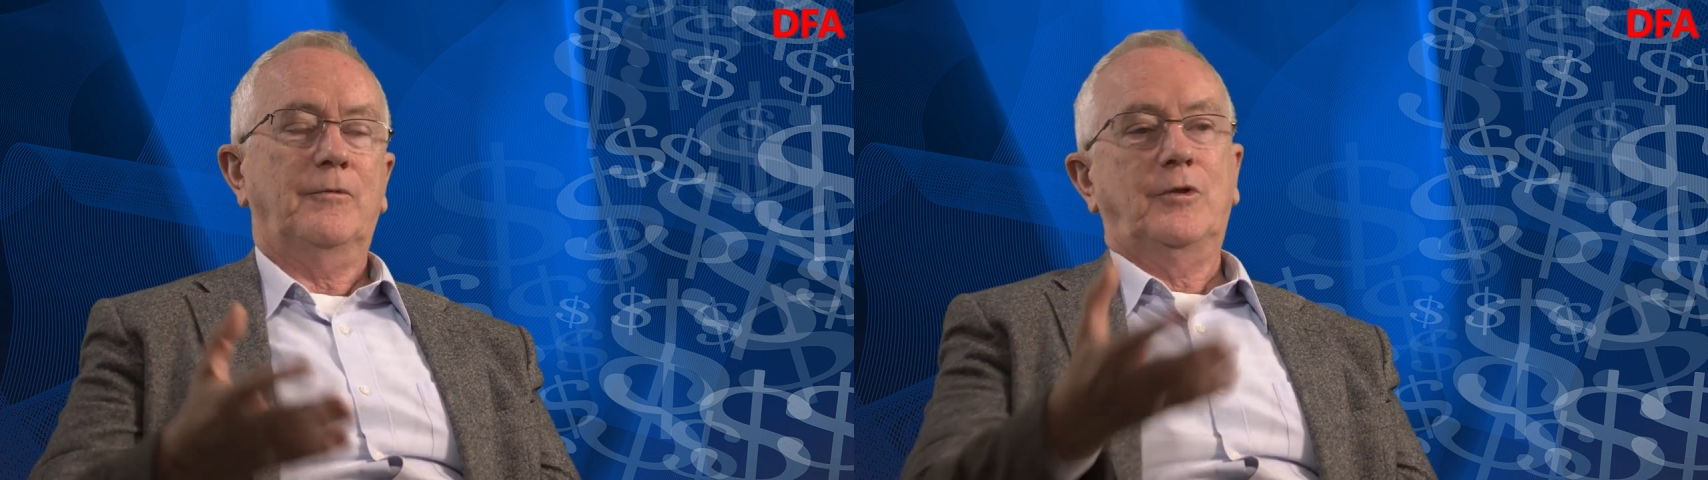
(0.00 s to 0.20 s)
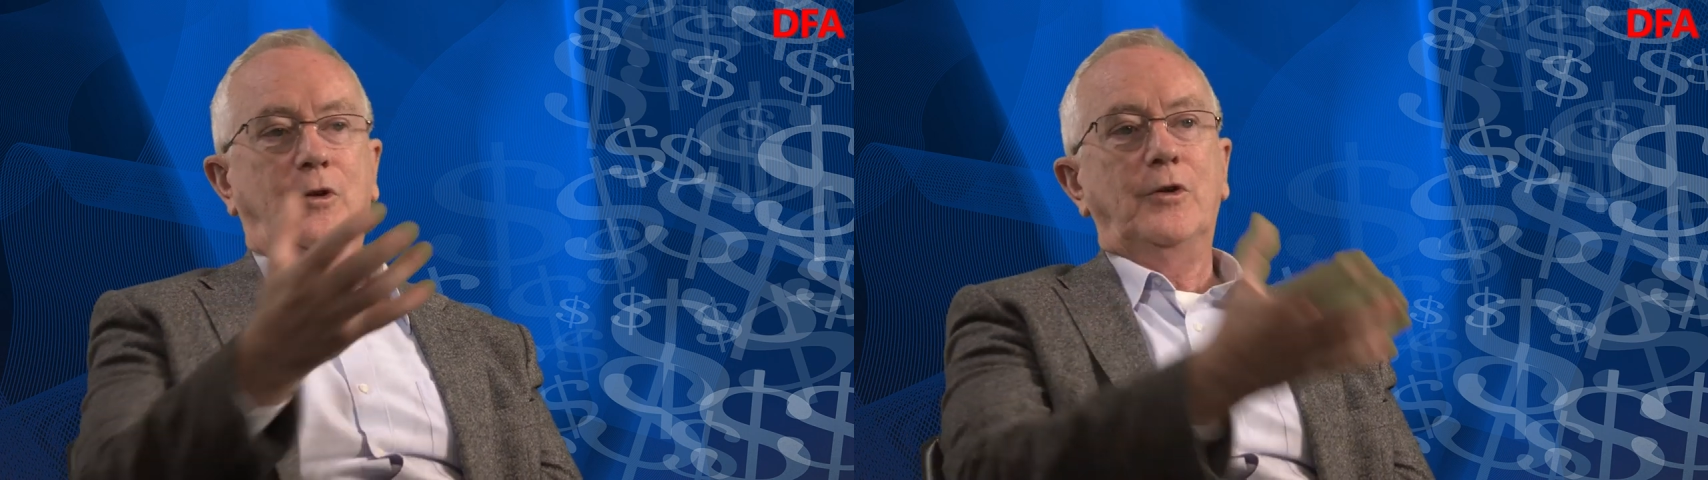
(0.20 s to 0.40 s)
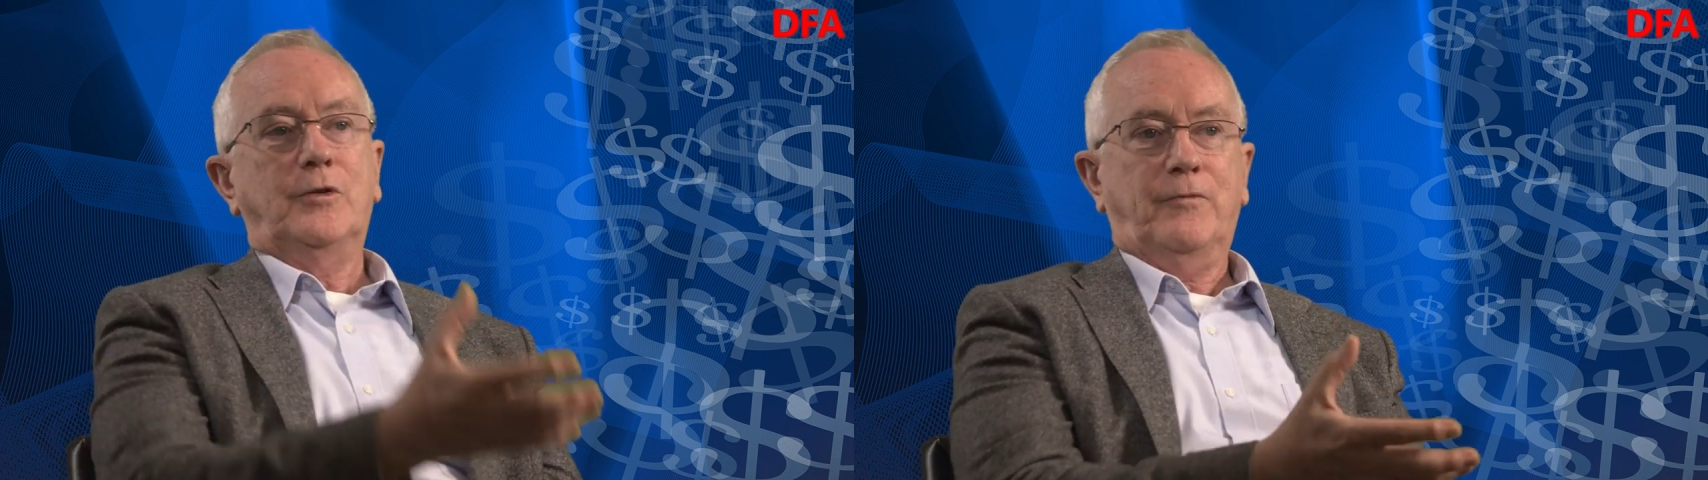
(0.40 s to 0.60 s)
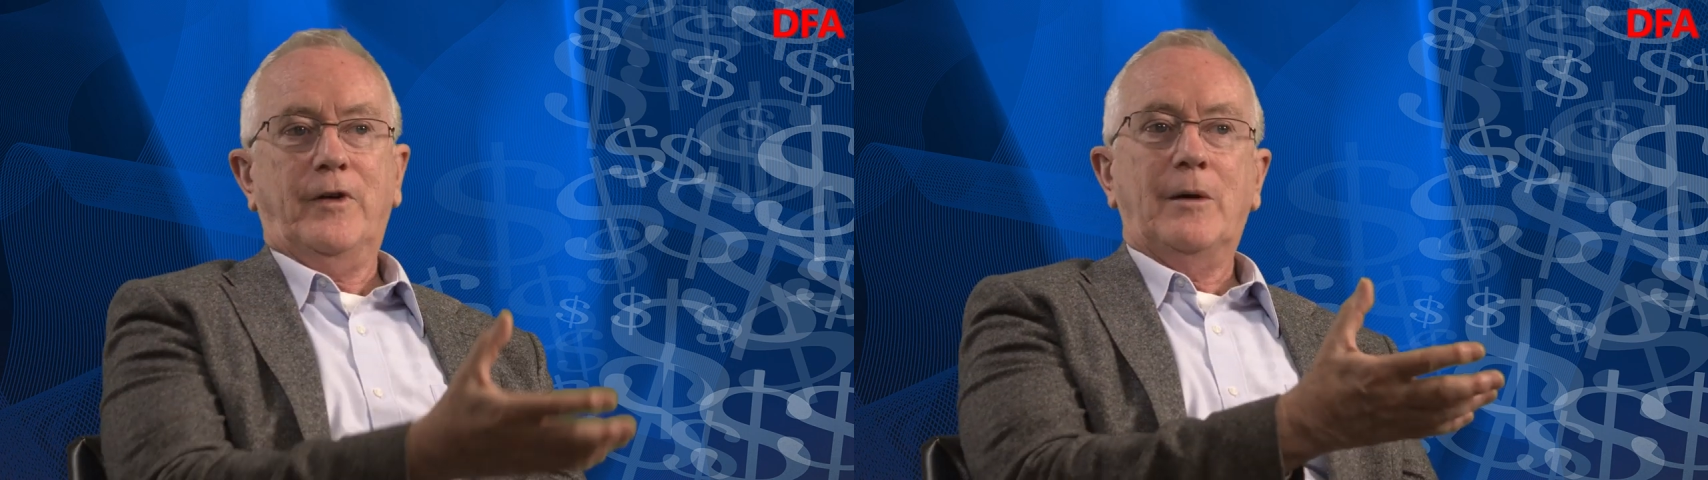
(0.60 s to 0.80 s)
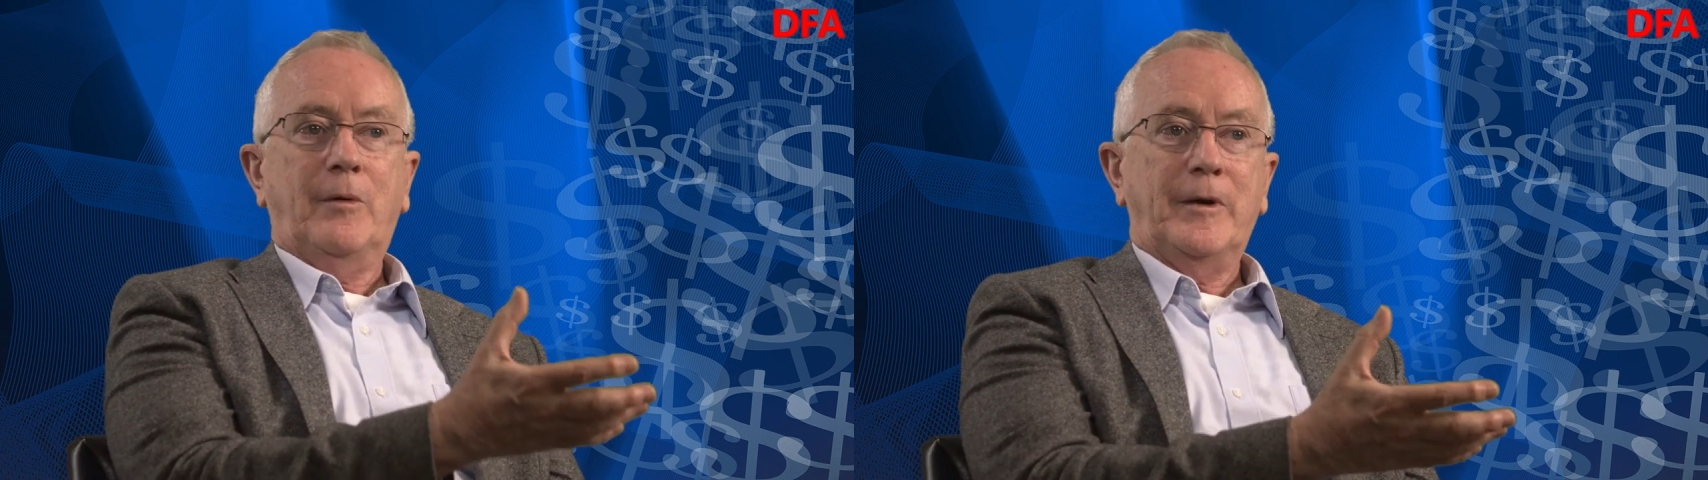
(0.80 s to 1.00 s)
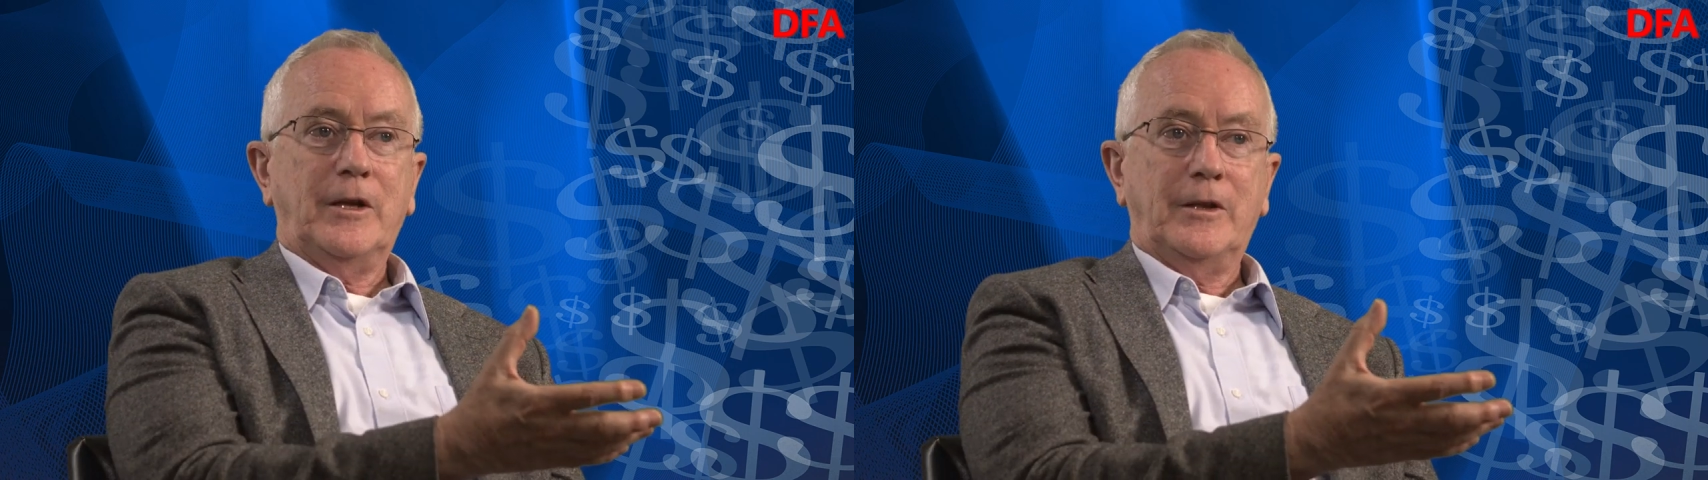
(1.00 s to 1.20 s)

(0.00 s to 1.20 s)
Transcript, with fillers: huge, far more money